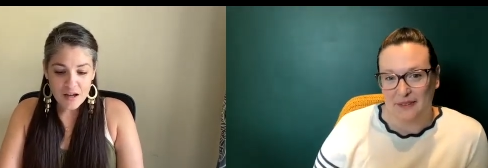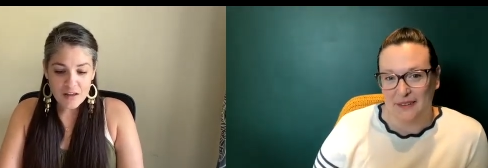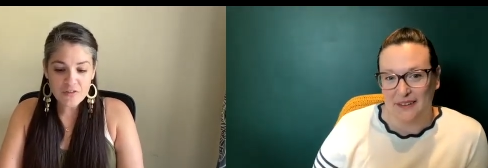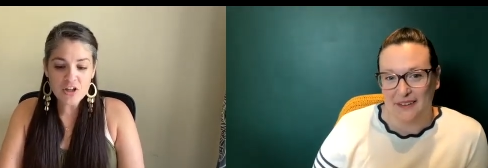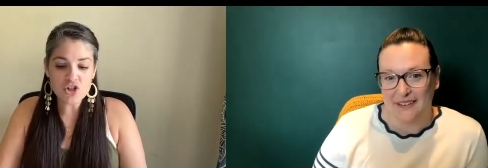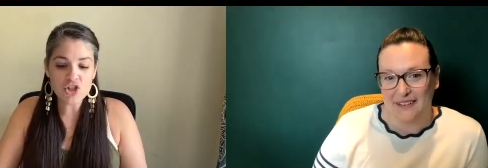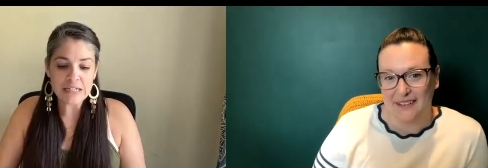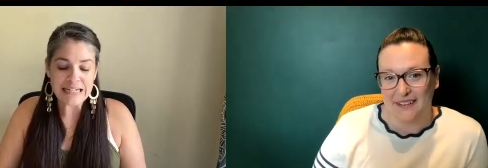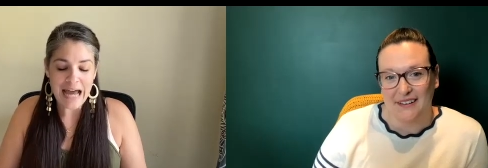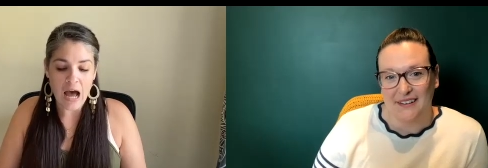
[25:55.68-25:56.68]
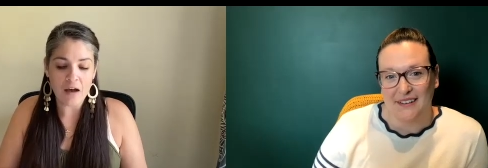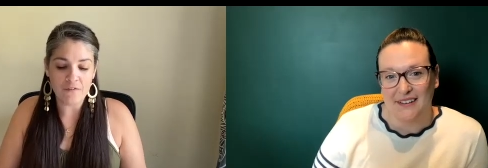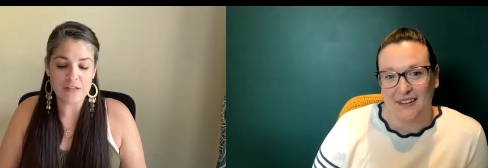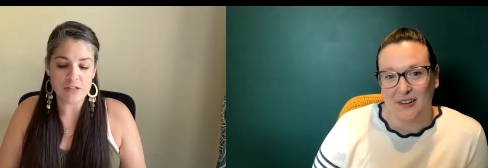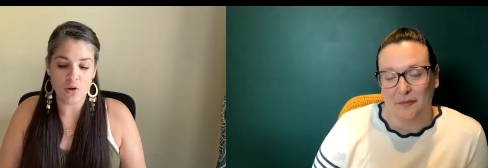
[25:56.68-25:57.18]
Speaker 1: There's not a
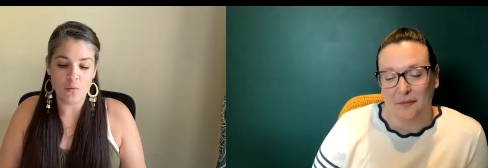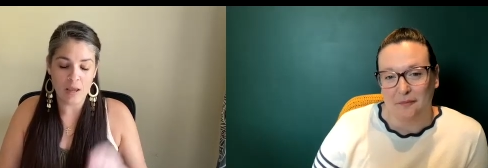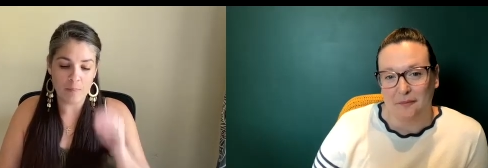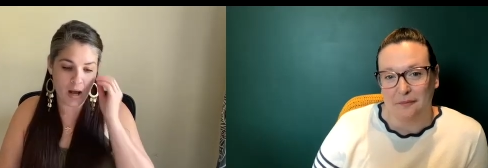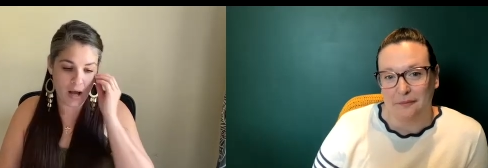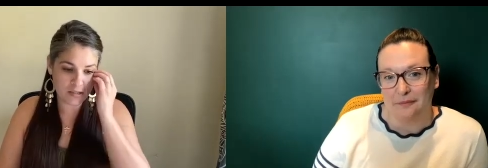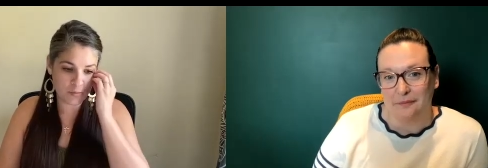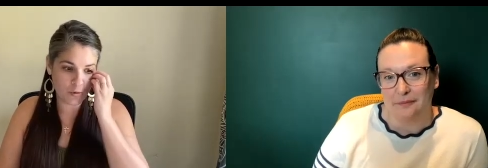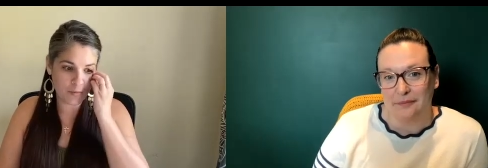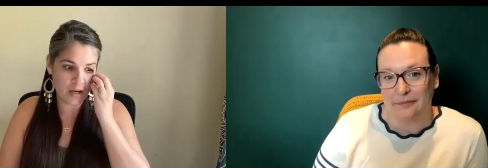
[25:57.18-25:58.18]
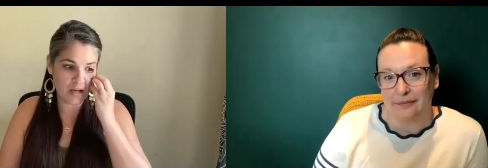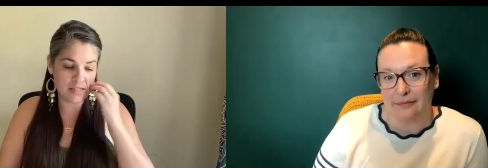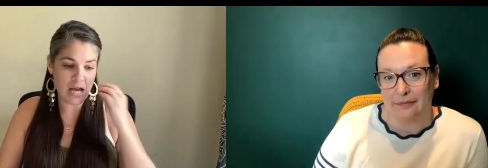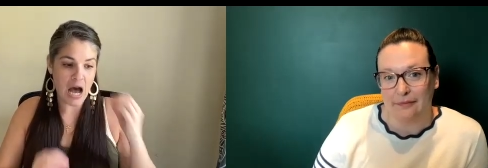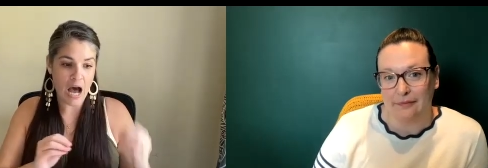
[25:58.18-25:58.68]
physical way possible because
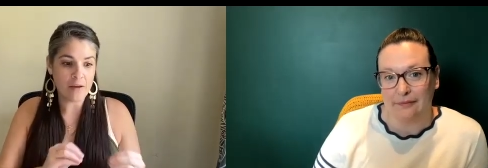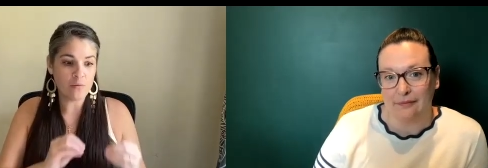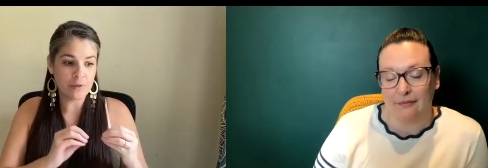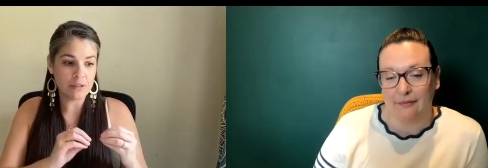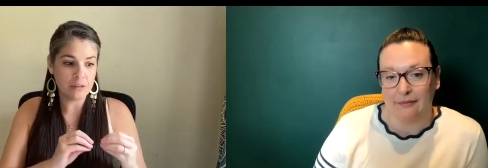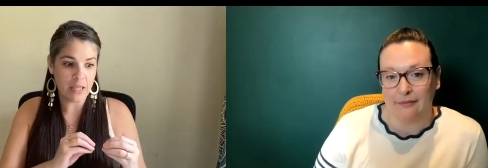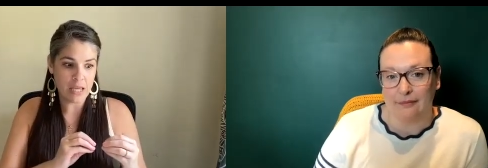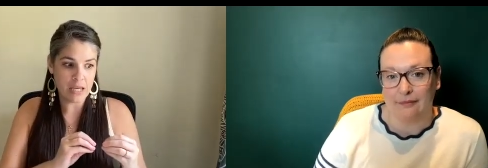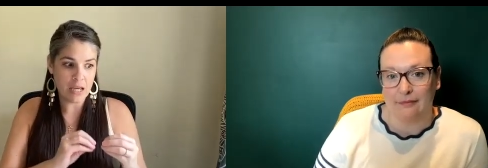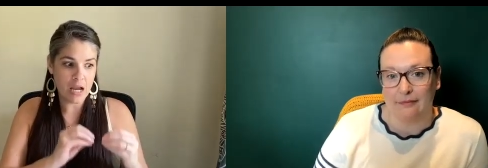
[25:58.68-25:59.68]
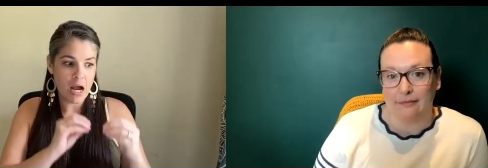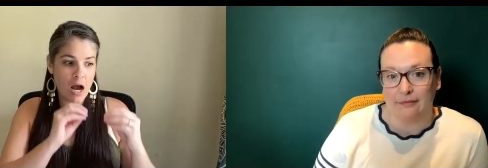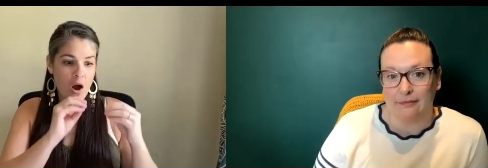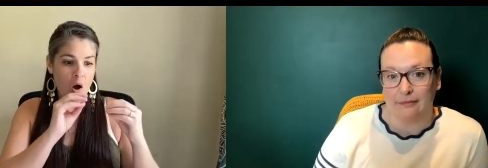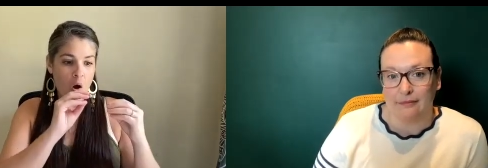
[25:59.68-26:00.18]
I relate
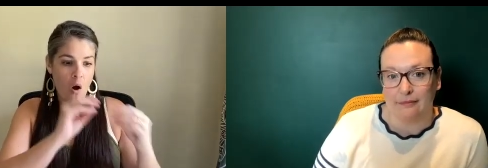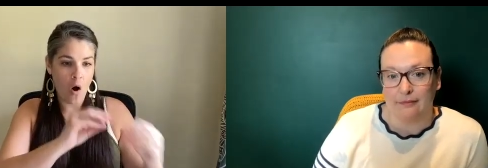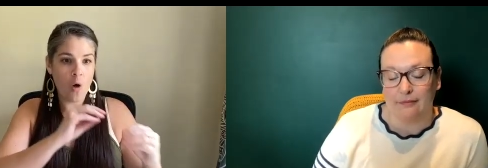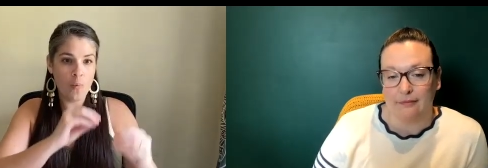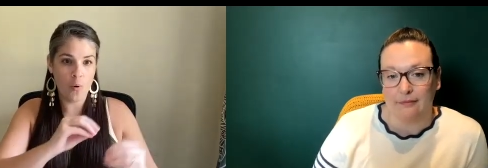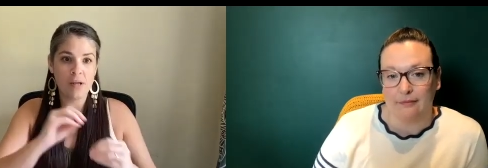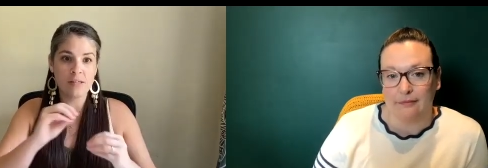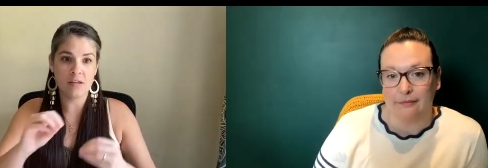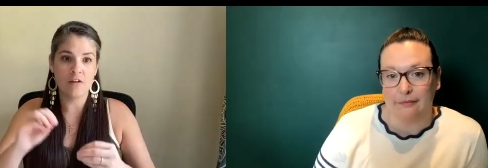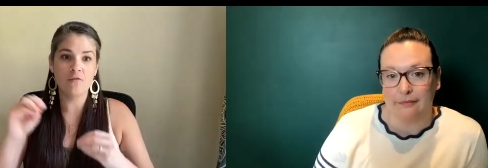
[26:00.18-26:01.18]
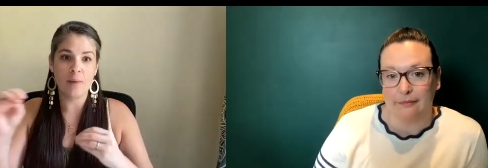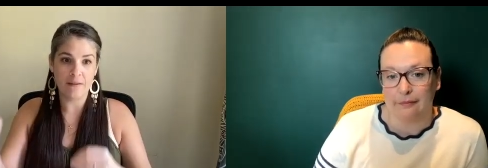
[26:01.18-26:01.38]
all points of my